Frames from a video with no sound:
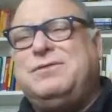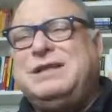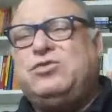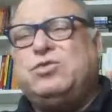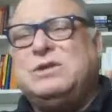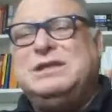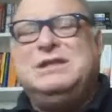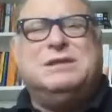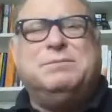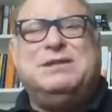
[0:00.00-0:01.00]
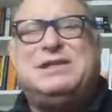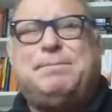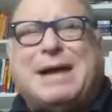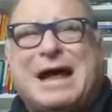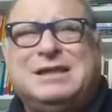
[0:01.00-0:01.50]
literally the
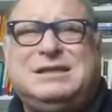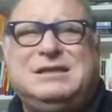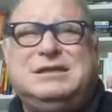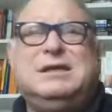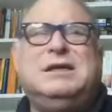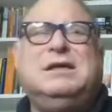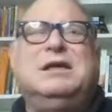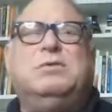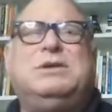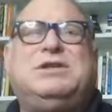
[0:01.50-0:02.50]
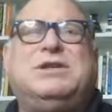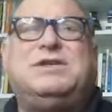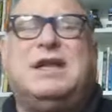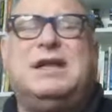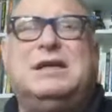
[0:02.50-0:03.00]
municipality in which they're
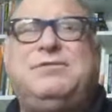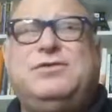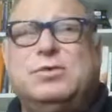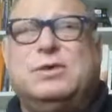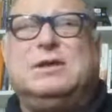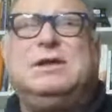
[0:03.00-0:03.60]
selling fuel,